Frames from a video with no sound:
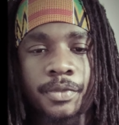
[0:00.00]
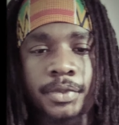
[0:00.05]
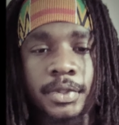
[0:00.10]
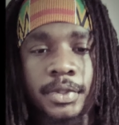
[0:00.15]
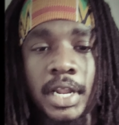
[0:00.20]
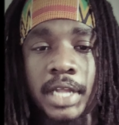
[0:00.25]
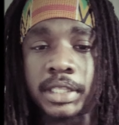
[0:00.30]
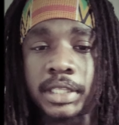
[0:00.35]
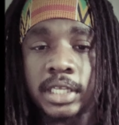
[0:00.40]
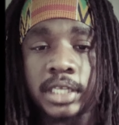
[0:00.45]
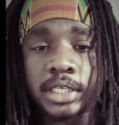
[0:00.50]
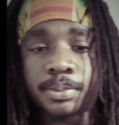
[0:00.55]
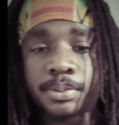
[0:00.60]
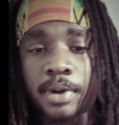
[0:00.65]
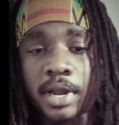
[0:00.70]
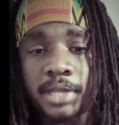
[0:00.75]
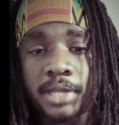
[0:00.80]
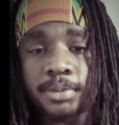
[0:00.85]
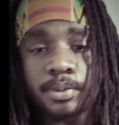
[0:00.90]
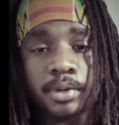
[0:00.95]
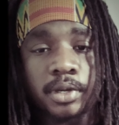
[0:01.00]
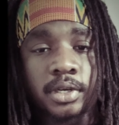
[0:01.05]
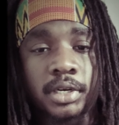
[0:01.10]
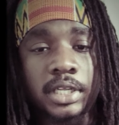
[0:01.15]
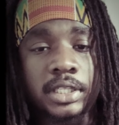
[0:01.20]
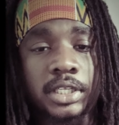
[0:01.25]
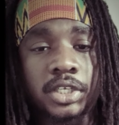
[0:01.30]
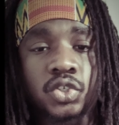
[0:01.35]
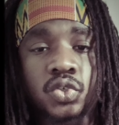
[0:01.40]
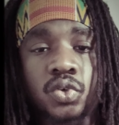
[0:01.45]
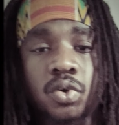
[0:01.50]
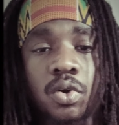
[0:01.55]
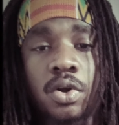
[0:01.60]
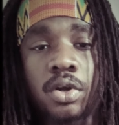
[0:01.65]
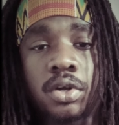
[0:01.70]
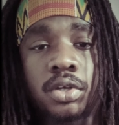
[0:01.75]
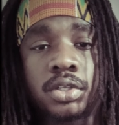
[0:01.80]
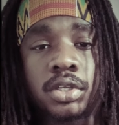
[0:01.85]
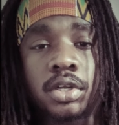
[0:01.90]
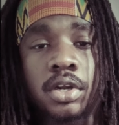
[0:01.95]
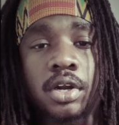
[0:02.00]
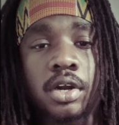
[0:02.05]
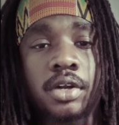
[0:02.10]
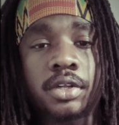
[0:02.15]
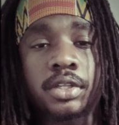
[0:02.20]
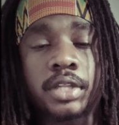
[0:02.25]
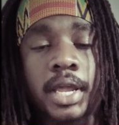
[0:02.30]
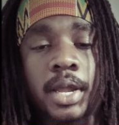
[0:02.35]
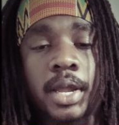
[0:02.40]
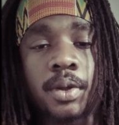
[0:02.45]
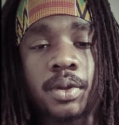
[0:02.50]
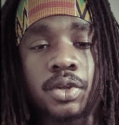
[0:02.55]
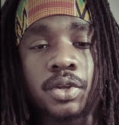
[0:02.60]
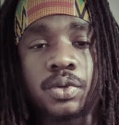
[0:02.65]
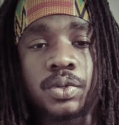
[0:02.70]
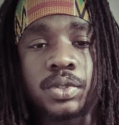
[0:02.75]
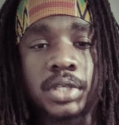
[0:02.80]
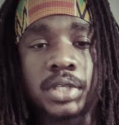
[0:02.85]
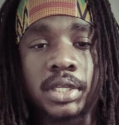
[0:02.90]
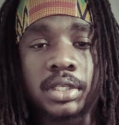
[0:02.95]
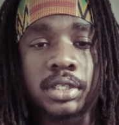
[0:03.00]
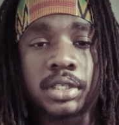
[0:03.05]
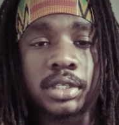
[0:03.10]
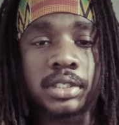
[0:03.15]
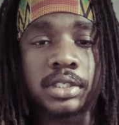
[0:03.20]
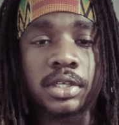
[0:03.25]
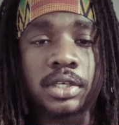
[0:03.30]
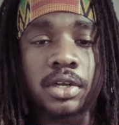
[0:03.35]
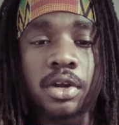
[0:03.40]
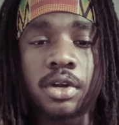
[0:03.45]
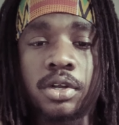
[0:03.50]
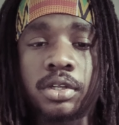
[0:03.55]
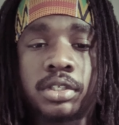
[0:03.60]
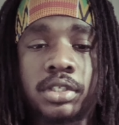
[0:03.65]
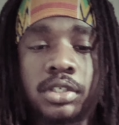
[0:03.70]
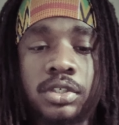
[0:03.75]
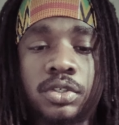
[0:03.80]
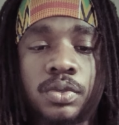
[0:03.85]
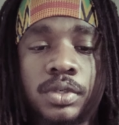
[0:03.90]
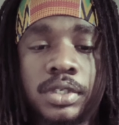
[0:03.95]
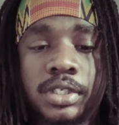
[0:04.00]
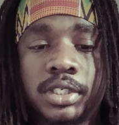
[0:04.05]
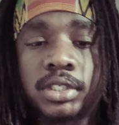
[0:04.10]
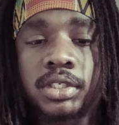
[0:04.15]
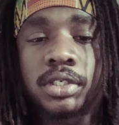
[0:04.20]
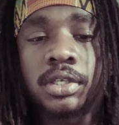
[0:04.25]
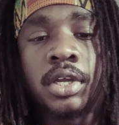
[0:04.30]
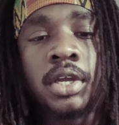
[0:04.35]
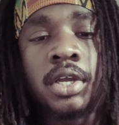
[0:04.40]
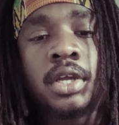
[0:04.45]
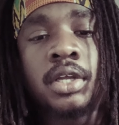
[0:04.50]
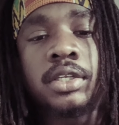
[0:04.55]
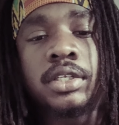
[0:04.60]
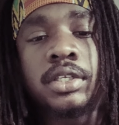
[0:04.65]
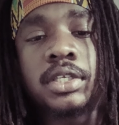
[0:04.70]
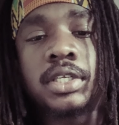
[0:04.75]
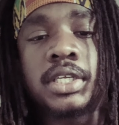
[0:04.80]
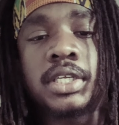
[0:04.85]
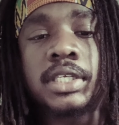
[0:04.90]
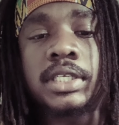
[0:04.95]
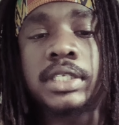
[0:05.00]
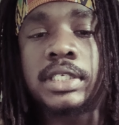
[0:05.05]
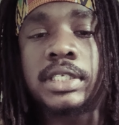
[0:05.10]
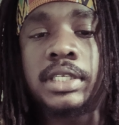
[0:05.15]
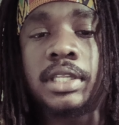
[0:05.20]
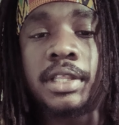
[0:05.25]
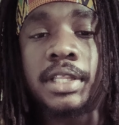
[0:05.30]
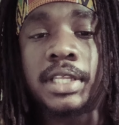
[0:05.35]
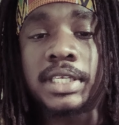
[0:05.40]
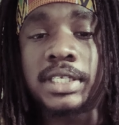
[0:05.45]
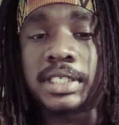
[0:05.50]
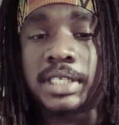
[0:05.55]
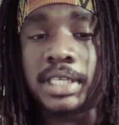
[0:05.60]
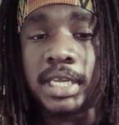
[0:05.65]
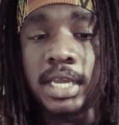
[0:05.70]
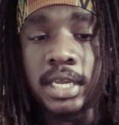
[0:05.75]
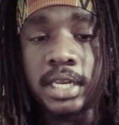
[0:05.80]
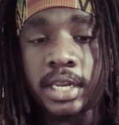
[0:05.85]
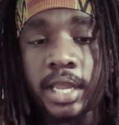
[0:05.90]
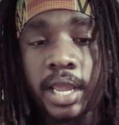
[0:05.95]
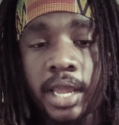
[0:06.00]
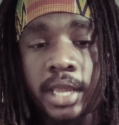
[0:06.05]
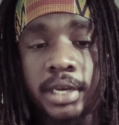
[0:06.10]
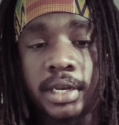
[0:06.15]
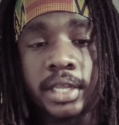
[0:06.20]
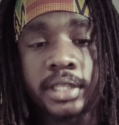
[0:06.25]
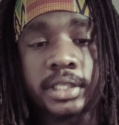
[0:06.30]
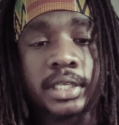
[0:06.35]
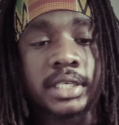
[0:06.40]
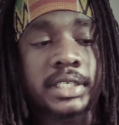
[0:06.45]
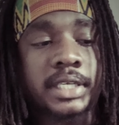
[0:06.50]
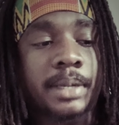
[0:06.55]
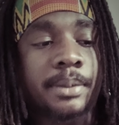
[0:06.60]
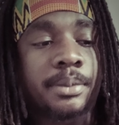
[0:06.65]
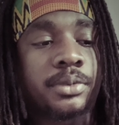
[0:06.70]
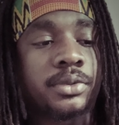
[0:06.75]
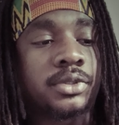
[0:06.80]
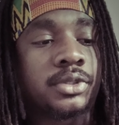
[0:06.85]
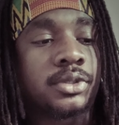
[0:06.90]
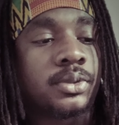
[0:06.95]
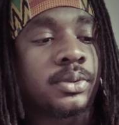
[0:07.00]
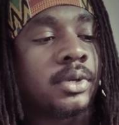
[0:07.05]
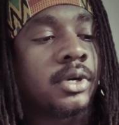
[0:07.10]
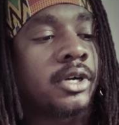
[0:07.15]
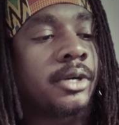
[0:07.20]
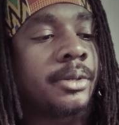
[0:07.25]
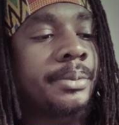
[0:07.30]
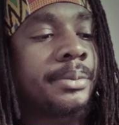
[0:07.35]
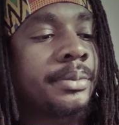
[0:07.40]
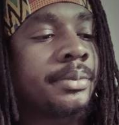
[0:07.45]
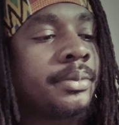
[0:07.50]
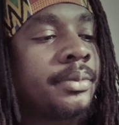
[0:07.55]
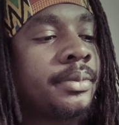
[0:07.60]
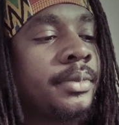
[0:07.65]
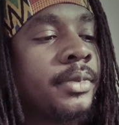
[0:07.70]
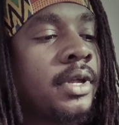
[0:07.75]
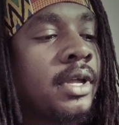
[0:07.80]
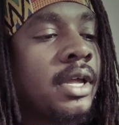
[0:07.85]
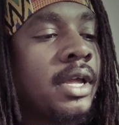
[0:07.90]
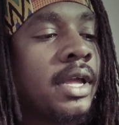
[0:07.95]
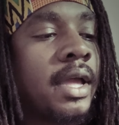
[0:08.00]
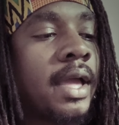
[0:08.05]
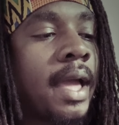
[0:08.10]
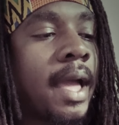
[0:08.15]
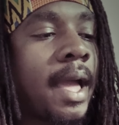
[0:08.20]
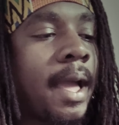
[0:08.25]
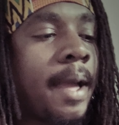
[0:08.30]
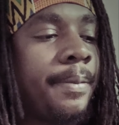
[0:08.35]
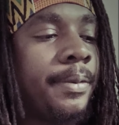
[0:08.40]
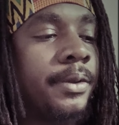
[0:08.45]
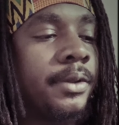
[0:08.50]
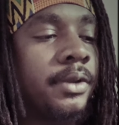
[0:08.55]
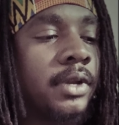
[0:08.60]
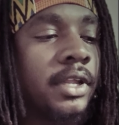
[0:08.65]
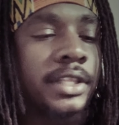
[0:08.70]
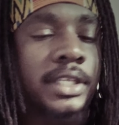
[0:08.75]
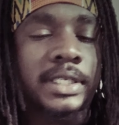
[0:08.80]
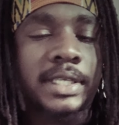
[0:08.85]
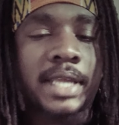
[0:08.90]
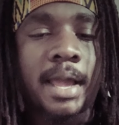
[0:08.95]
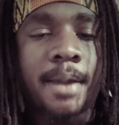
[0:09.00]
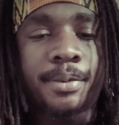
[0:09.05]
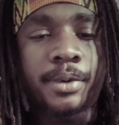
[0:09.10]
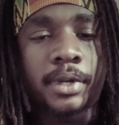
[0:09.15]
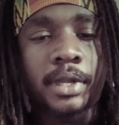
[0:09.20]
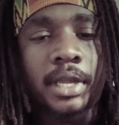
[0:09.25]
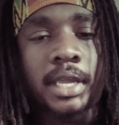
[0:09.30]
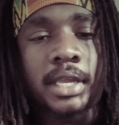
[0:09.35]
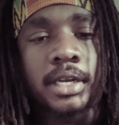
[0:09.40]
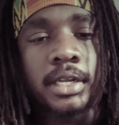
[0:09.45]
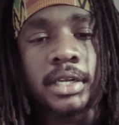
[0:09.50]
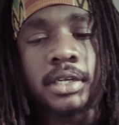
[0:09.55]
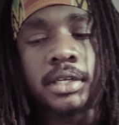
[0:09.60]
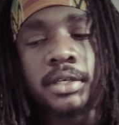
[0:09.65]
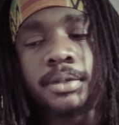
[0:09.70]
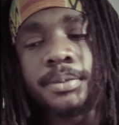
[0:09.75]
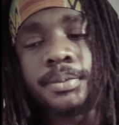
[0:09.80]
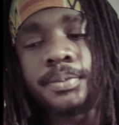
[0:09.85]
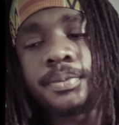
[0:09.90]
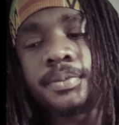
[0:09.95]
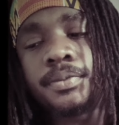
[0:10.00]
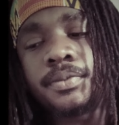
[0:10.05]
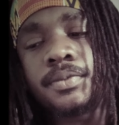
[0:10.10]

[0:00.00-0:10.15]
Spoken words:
nothing's prospering and nothing's growing on the earth. Like, you sent us to earth to do this deed, and nothing's able to happen. Nothing's happening. And then